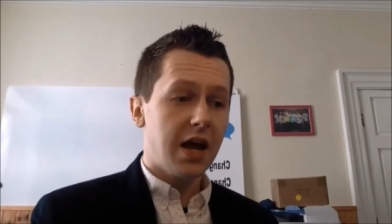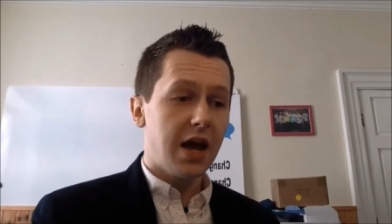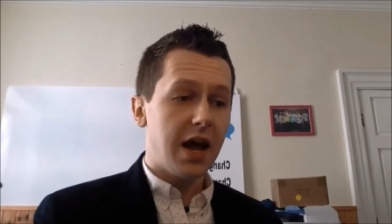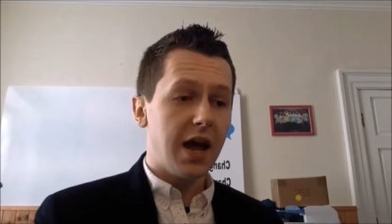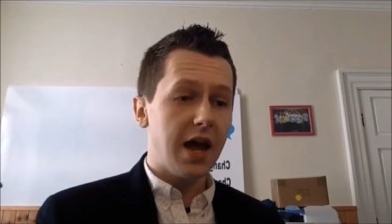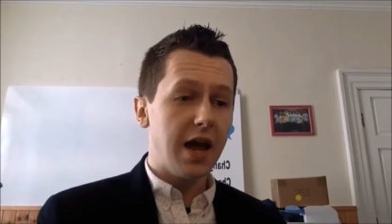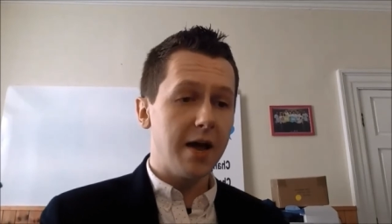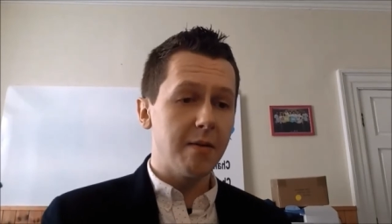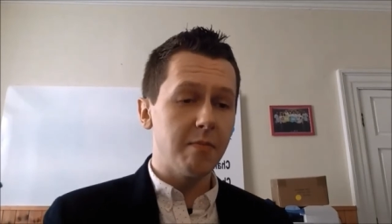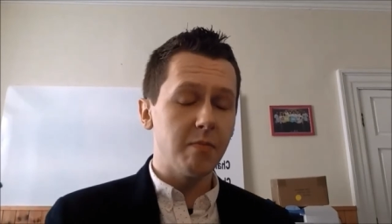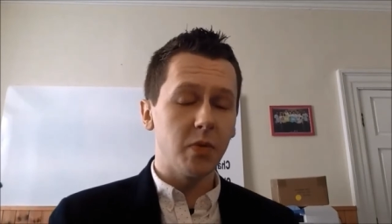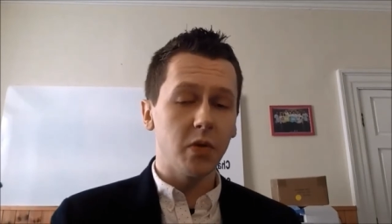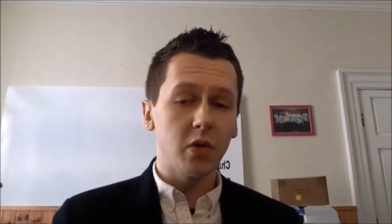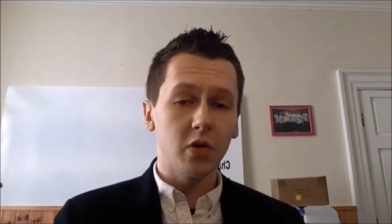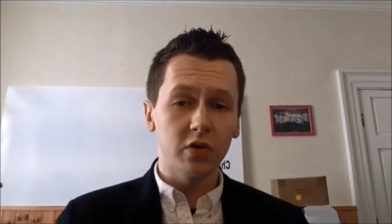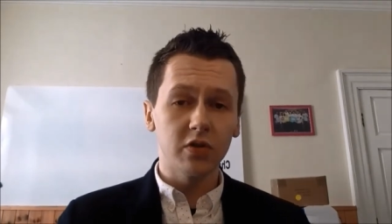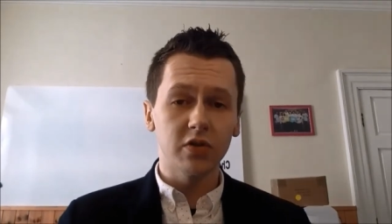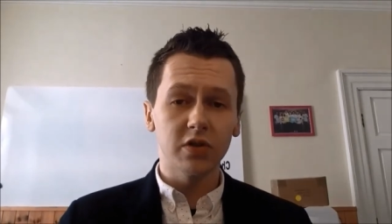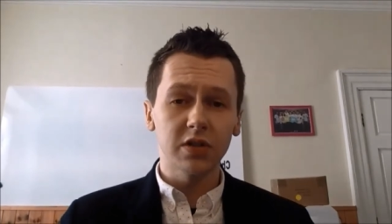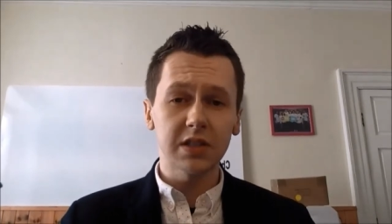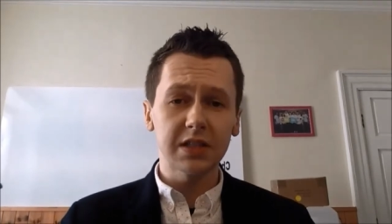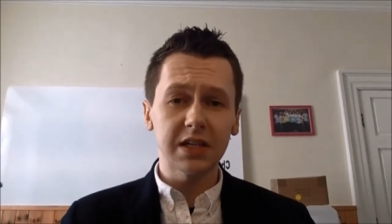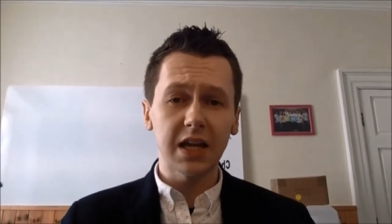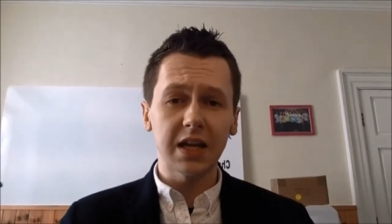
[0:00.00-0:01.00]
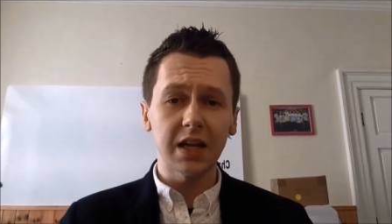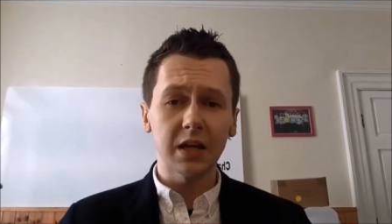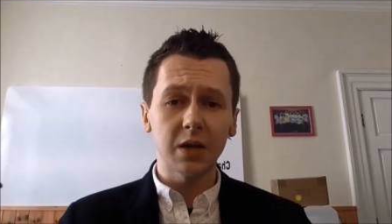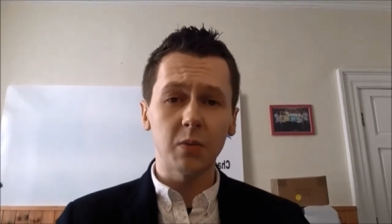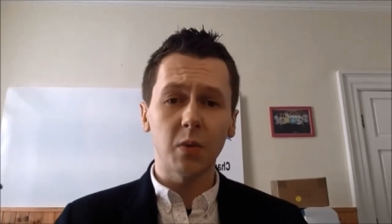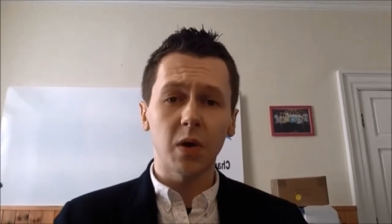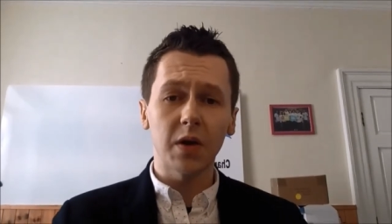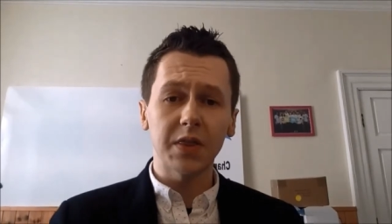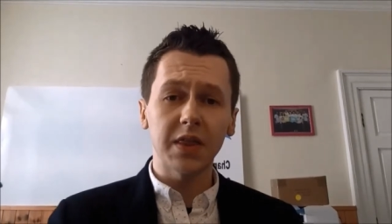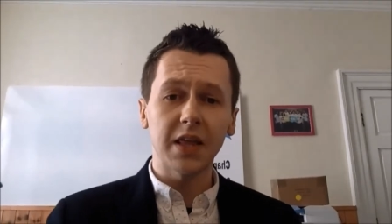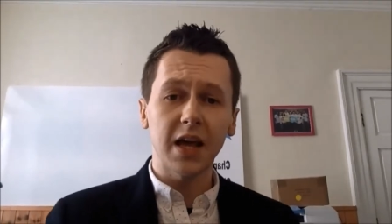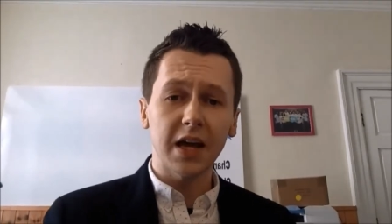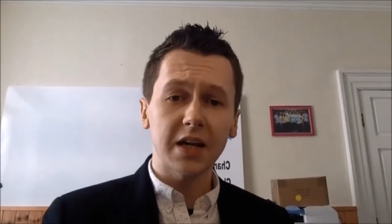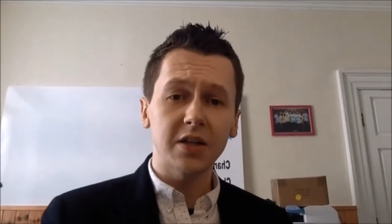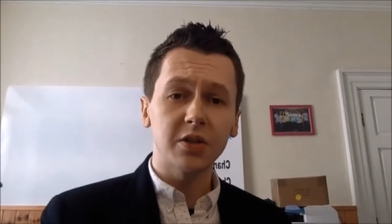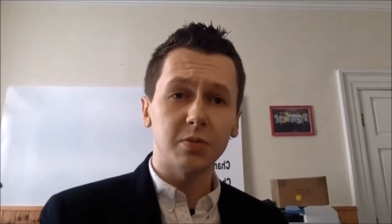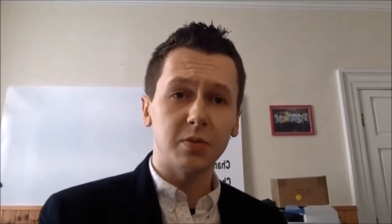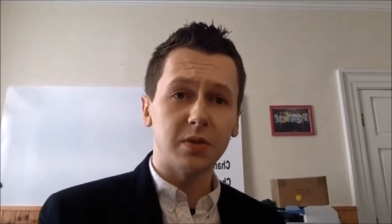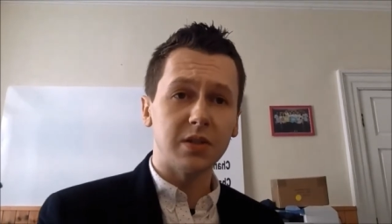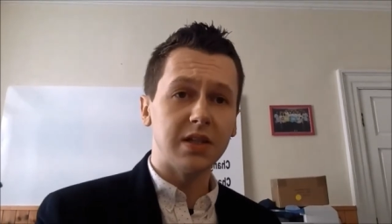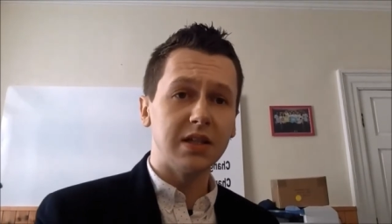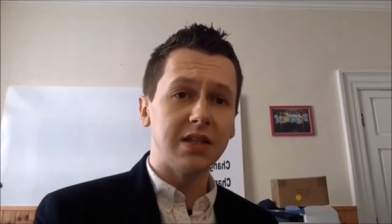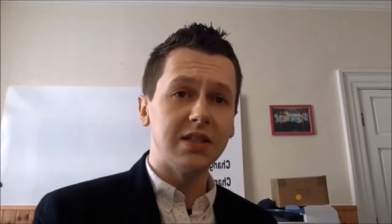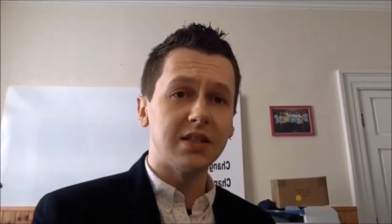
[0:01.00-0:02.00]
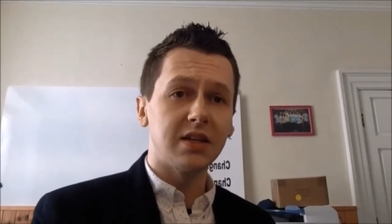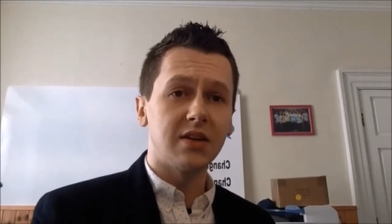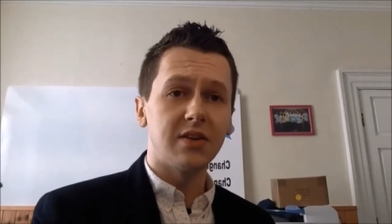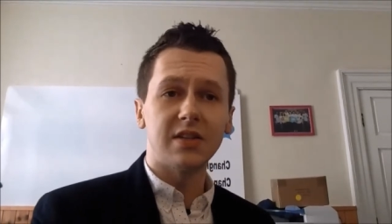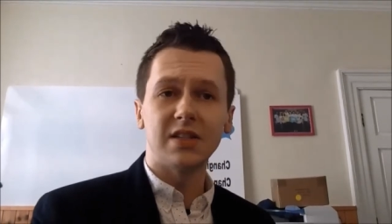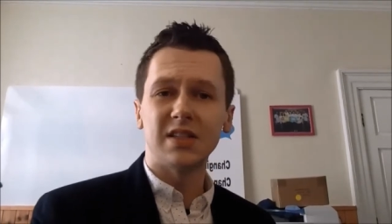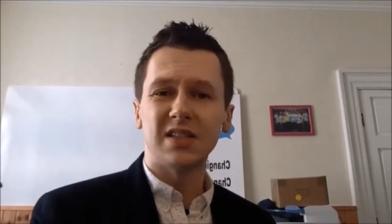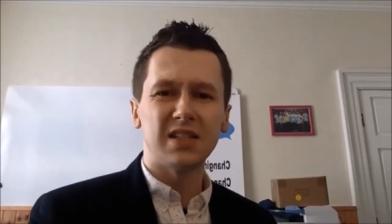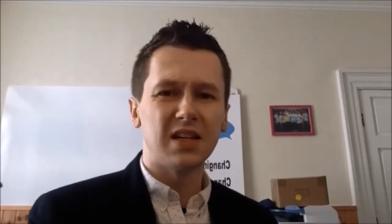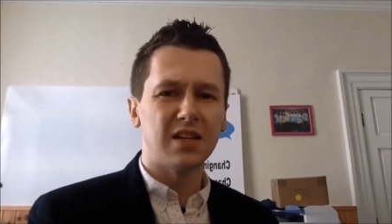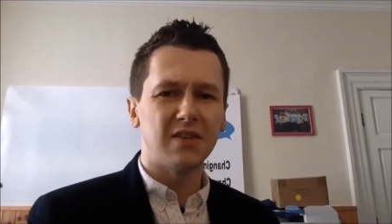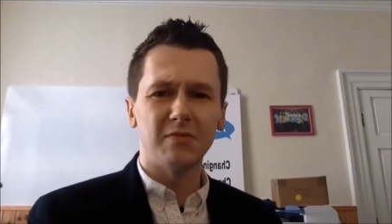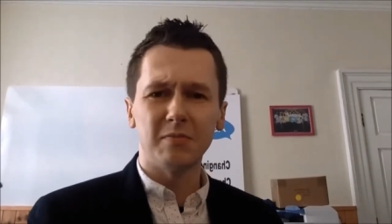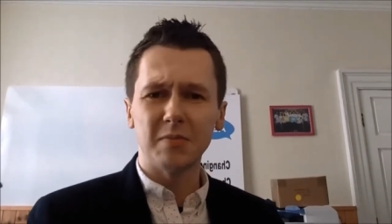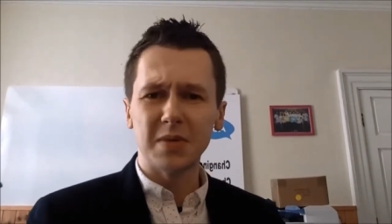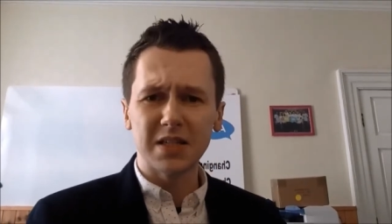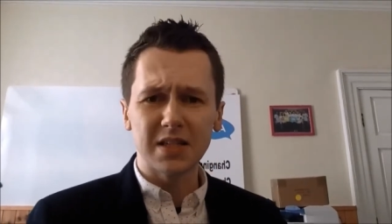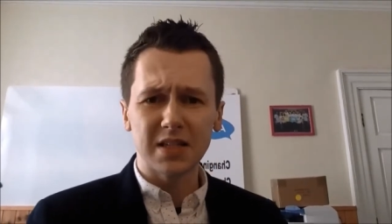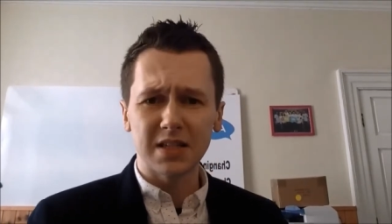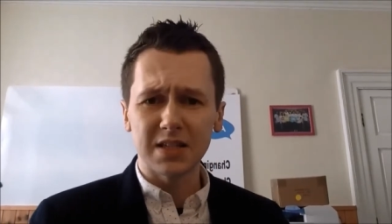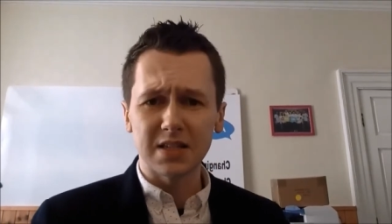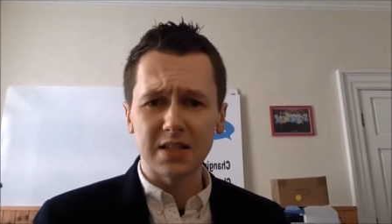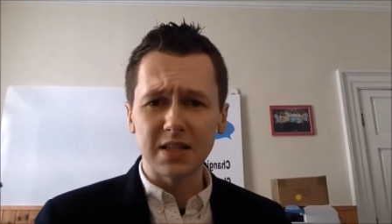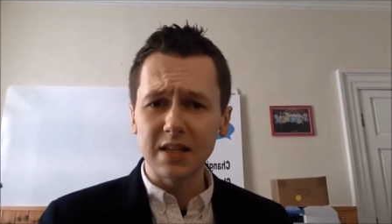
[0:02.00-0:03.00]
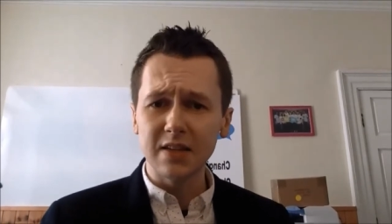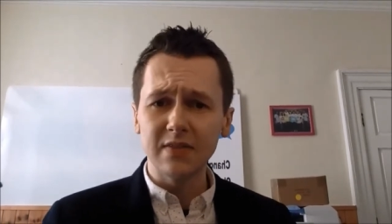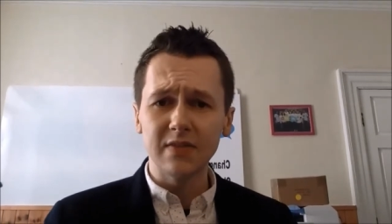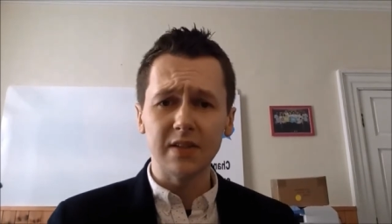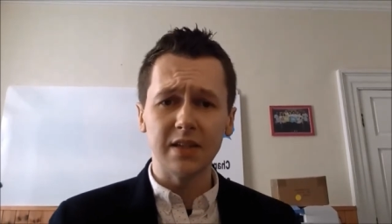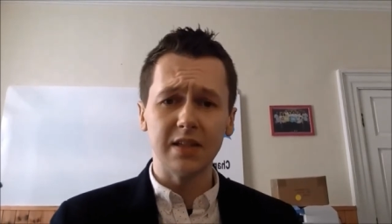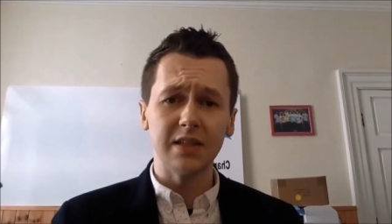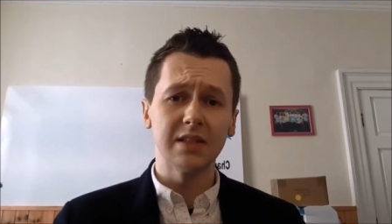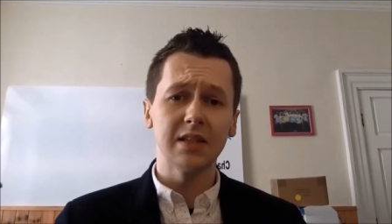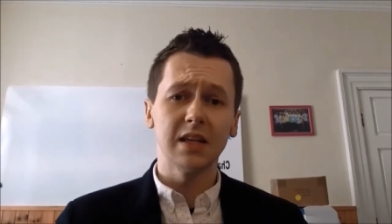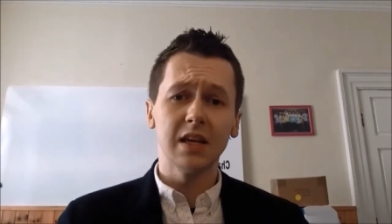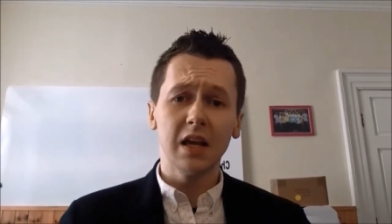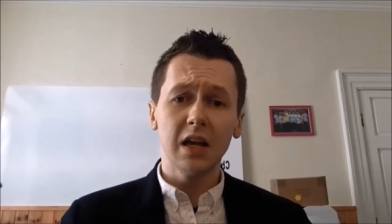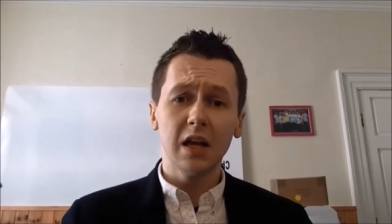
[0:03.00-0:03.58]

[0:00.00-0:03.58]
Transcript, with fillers: um, understanding what the actual needs are instead of misconceived needs,